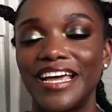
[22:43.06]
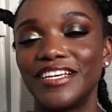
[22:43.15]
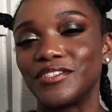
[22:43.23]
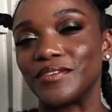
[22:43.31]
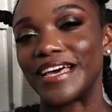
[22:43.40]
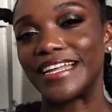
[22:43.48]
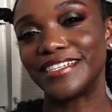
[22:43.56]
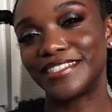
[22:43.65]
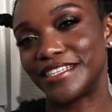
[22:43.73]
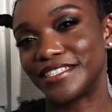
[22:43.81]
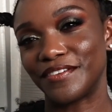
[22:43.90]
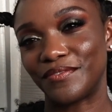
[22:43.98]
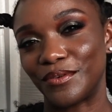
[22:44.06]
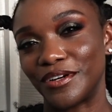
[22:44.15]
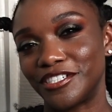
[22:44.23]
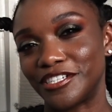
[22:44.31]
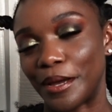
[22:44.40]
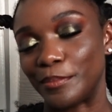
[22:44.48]
So that is this
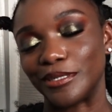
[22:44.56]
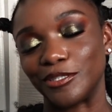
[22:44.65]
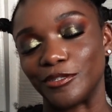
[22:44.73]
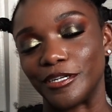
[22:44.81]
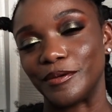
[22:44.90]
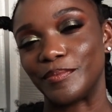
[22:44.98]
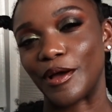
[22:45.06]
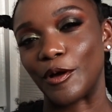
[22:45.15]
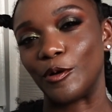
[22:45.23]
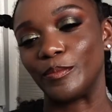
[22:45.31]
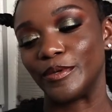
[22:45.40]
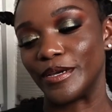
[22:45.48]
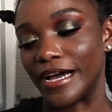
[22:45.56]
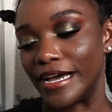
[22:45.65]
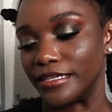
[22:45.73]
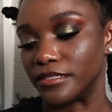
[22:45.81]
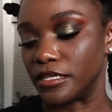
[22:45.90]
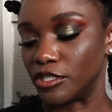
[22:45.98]
Sephora shopping trip. I hope you
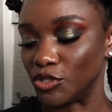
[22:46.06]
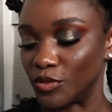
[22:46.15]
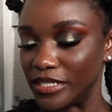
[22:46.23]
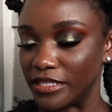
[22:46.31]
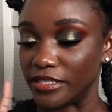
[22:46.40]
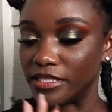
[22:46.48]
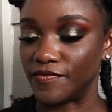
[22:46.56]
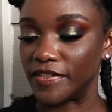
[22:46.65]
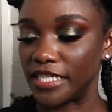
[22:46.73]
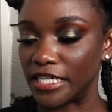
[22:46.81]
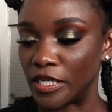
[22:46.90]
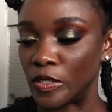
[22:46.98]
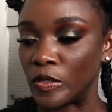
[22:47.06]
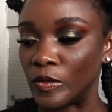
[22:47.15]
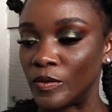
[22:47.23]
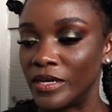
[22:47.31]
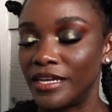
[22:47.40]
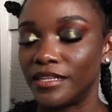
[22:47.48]
guys enjoyed this
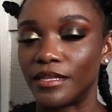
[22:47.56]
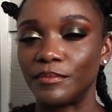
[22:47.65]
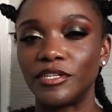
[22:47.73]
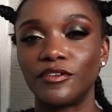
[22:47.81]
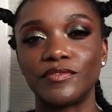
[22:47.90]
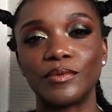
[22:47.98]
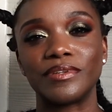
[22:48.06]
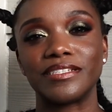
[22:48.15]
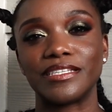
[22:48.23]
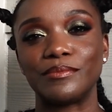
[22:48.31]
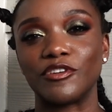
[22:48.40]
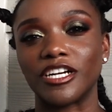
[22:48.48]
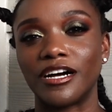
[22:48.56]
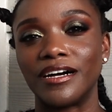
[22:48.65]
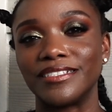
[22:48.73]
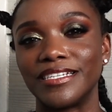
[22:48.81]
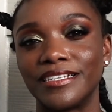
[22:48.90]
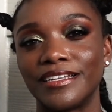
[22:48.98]
video. Let me know if you want to see more
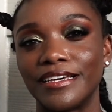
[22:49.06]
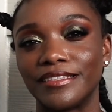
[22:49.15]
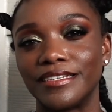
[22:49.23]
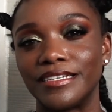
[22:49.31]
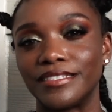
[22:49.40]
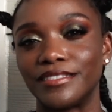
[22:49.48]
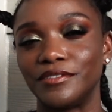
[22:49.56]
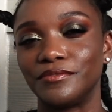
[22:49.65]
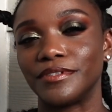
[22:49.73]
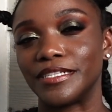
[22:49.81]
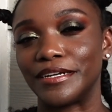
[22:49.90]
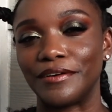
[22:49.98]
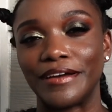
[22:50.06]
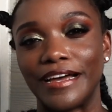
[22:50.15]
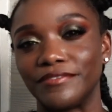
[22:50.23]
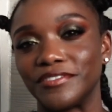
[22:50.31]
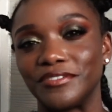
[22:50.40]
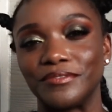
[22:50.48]
content like this. You really don't
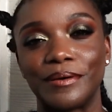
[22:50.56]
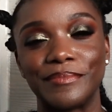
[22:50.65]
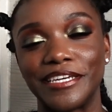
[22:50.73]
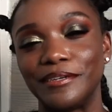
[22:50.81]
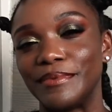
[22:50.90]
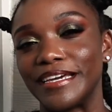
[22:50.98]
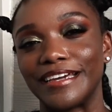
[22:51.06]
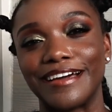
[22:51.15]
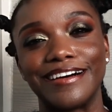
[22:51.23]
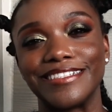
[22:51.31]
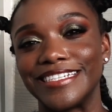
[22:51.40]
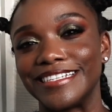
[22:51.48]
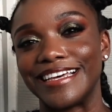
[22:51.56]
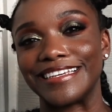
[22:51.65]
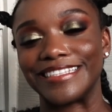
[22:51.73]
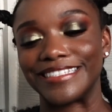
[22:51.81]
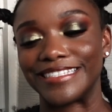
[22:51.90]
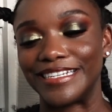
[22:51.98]
have to. I'm going to keep making content
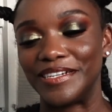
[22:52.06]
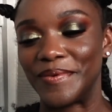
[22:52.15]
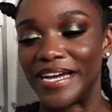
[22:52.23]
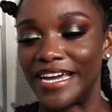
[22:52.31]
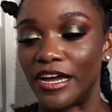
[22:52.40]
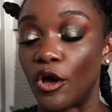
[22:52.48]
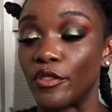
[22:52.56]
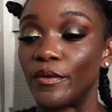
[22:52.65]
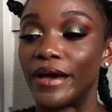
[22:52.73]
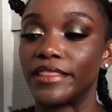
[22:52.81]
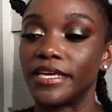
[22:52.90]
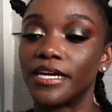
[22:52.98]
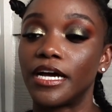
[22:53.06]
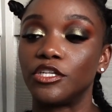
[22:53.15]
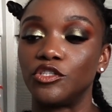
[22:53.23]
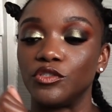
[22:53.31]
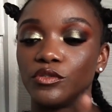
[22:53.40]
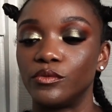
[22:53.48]
like this anyway. Although I think I
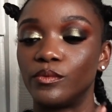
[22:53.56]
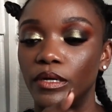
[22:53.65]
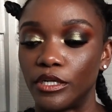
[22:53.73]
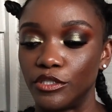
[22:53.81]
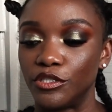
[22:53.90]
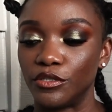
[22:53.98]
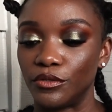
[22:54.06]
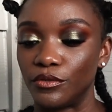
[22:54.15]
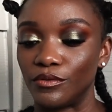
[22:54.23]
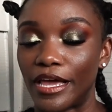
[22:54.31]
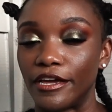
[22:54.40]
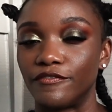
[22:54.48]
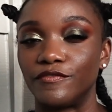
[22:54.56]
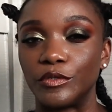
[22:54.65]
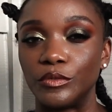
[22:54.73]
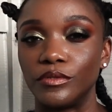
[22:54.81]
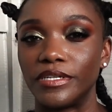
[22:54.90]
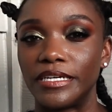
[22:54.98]
do want to do like
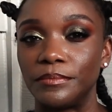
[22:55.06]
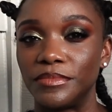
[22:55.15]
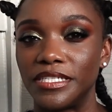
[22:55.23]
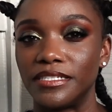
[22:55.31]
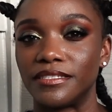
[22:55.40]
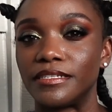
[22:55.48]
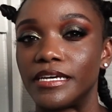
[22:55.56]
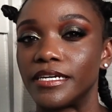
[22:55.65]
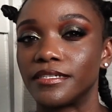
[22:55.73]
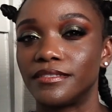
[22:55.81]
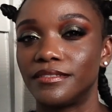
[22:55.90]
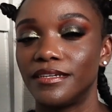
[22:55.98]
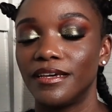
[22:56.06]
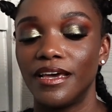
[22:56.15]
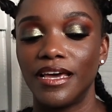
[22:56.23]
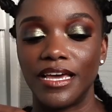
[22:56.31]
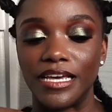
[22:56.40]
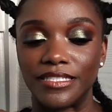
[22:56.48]
food empties next.
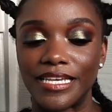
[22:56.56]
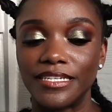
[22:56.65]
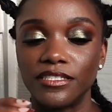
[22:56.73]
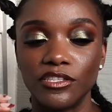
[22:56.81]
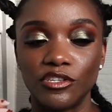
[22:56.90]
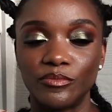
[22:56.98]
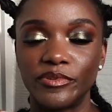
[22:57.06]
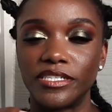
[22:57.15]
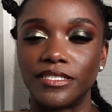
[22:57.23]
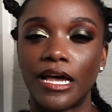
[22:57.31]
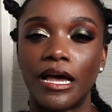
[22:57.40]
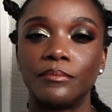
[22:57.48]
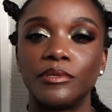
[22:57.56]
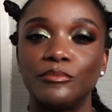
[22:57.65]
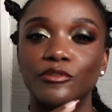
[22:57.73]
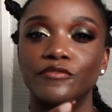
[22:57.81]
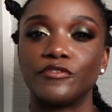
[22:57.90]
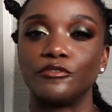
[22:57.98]
It takes a little bit of time to
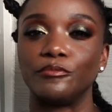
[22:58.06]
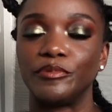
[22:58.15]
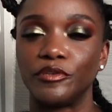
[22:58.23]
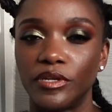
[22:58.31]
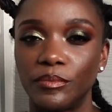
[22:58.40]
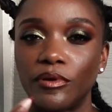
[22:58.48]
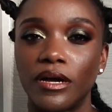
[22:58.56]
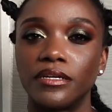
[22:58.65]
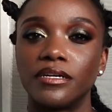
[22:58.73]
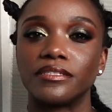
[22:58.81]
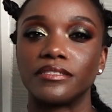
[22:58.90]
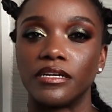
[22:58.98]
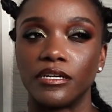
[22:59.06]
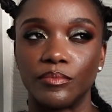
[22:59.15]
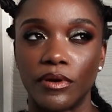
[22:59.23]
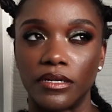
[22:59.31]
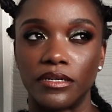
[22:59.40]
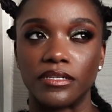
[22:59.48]
move through beauty products, hair
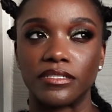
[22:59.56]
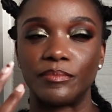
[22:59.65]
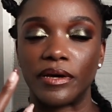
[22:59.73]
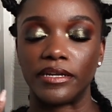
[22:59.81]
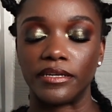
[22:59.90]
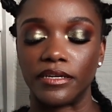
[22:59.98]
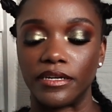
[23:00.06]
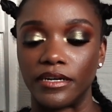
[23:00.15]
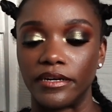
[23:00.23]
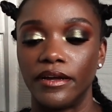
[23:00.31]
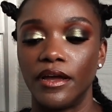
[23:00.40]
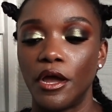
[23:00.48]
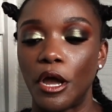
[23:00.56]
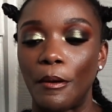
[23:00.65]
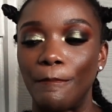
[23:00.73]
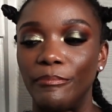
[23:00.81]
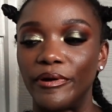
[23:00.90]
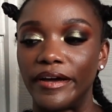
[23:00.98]
products, body care,
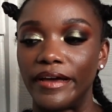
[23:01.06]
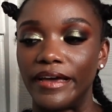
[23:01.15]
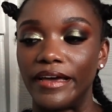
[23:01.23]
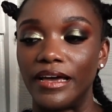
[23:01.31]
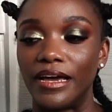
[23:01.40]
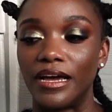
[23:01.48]
but